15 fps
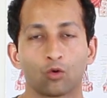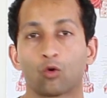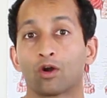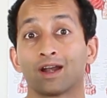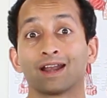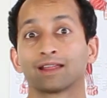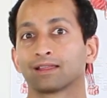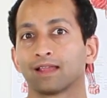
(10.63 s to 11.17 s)

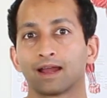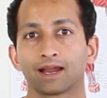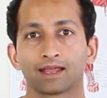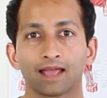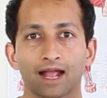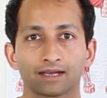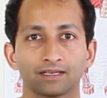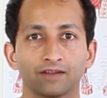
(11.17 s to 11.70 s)
or an
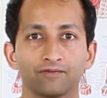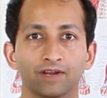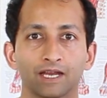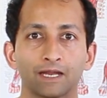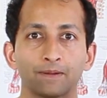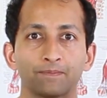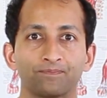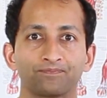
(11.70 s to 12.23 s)
athletic
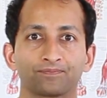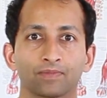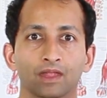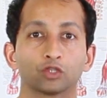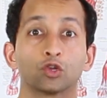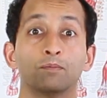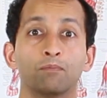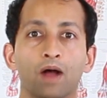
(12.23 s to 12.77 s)
activity.
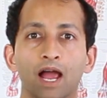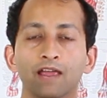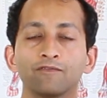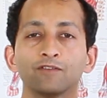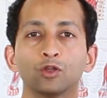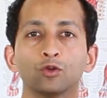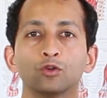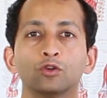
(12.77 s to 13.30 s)
So in
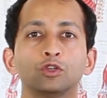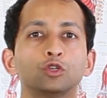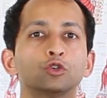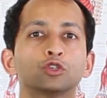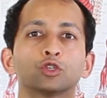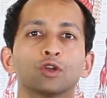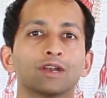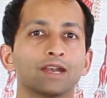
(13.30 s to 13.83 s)
my view,
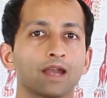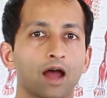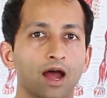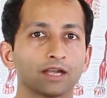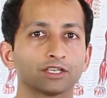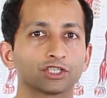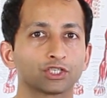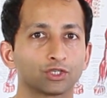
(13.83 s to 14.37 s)
you should
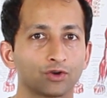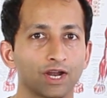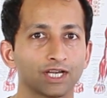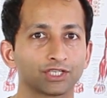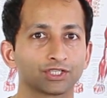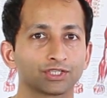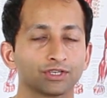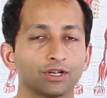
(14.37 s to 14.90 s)
not
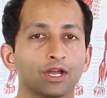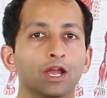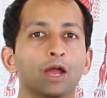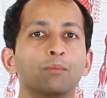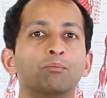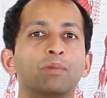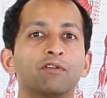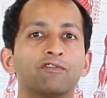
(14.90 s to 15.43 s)
stretch
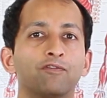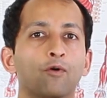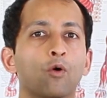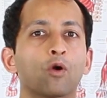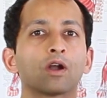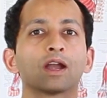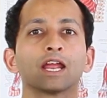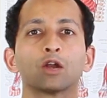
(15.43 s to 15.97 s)

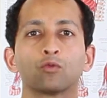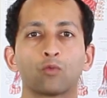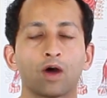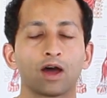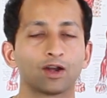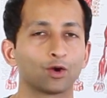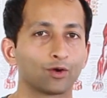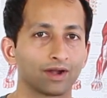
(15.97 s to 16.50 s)
before a
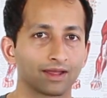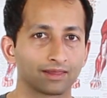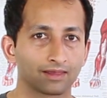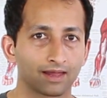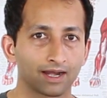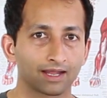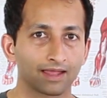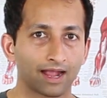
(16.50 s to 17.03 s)
run or an
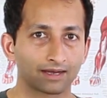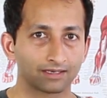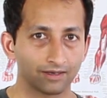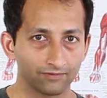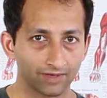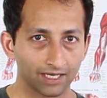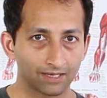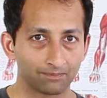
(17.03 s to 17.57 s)
athletic
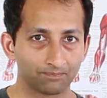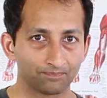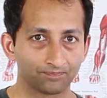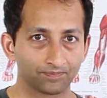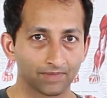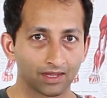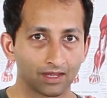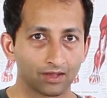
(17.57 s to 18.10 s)
activity.
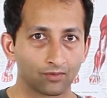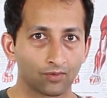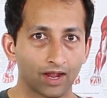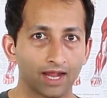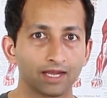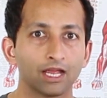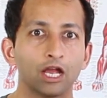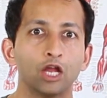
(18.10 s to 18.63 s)

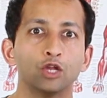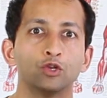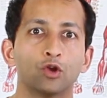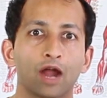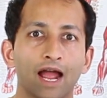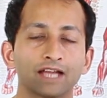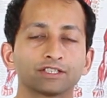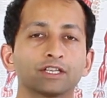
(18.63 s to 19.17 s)
Right?
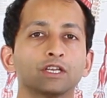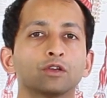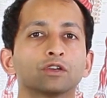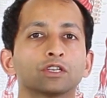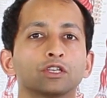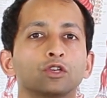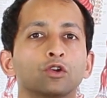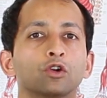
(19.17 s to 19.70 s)
You're asking,
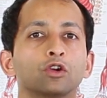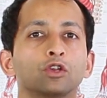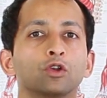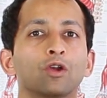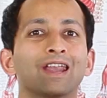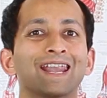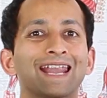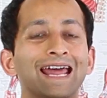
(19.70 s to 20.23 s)

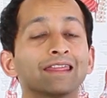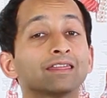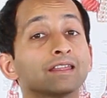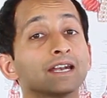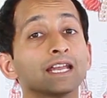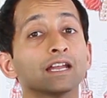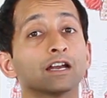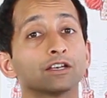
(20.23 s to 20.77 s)
you're
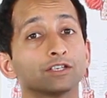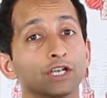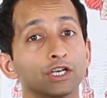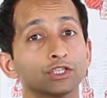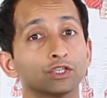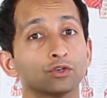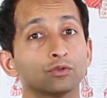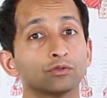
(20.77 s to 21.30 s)
lengthening a
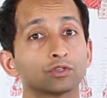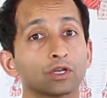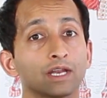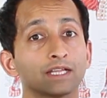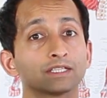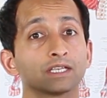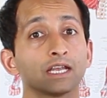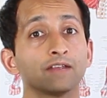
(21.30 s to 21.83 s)
tissue. So
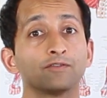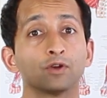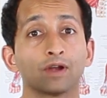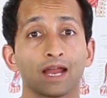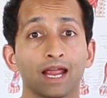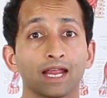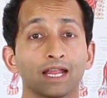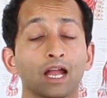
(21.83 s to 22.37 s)
let's say if
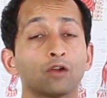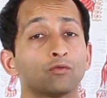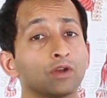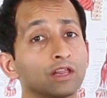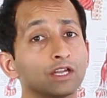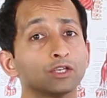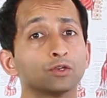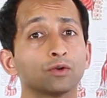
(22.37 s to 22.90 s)
you're hanging out
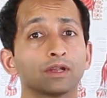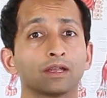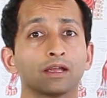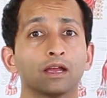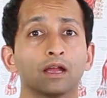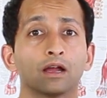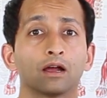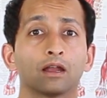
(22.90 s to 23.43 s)
really doing
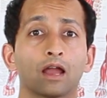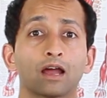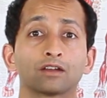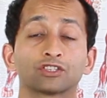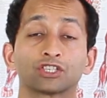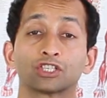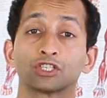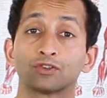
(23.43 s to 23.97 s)
a lot
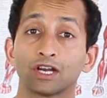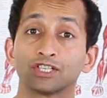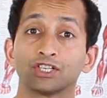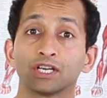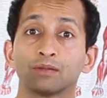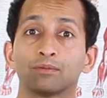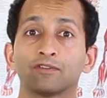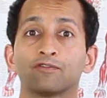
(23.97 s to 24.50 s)
of
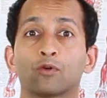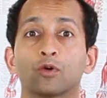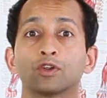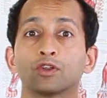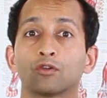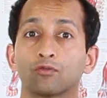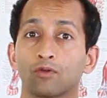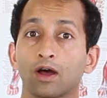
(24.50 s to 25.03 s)
stretching before
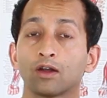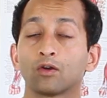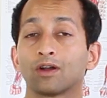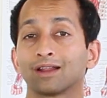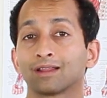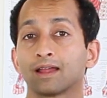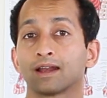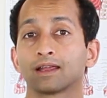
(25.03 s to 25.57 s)
your run
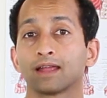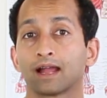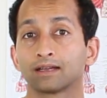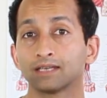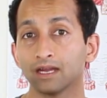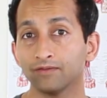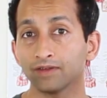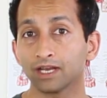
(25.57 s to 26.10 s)
or athletic
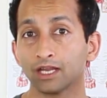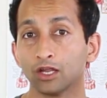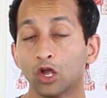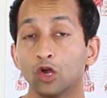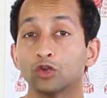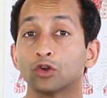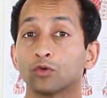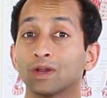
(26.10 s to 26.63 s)
activity,
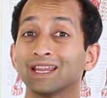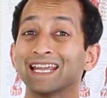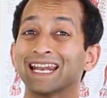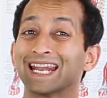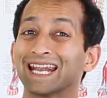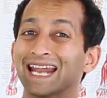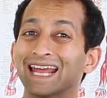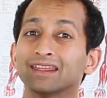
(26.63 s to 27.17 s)
you're really
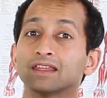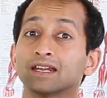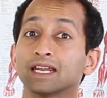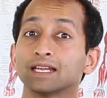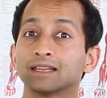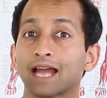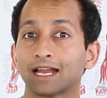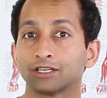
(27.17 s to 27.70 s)

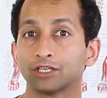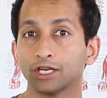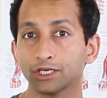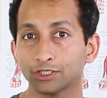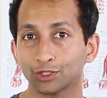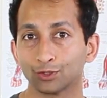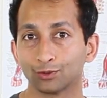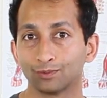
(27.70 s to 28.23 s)
lengthening that
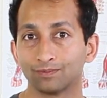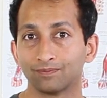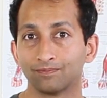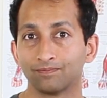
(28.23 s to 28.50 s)
tissue.